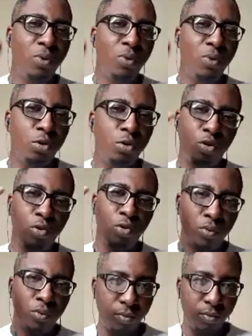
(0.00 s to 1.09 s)
to
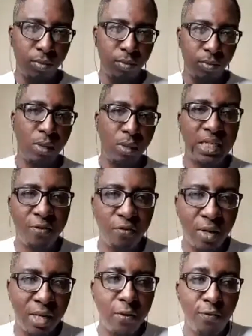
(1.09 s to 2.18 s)
a different
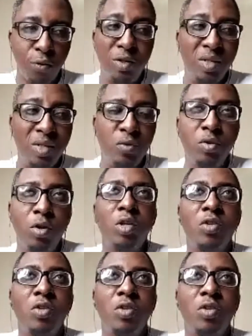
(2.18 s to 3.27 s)
level. It will not just
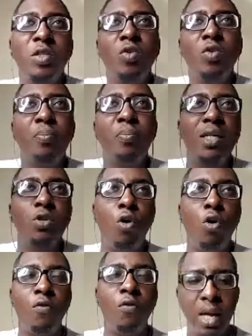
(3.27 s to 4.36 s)
raise you to a place of
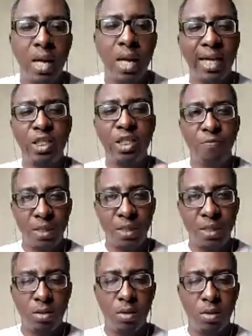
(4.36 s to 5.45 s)
achievement
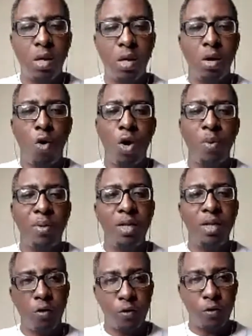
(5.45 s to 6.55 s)
or a place
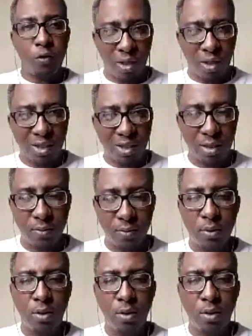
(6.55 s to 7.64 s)
of success
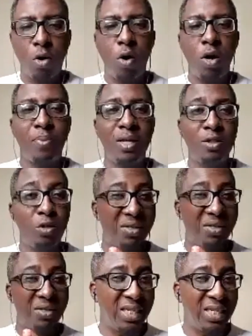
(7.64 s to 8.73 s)
or a place of
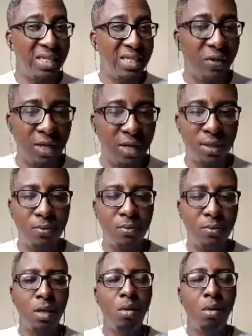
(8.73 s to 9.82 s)
significance,
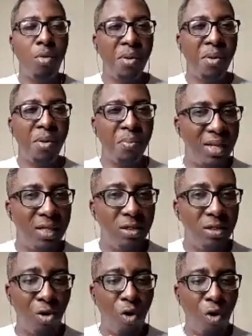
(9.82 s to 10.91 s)
but a place
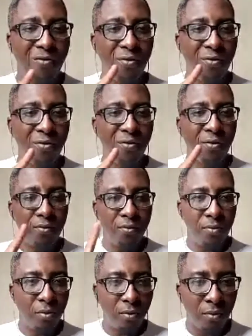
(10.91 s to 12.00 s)
of
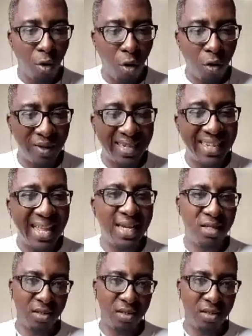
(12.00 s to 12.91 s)
legacy.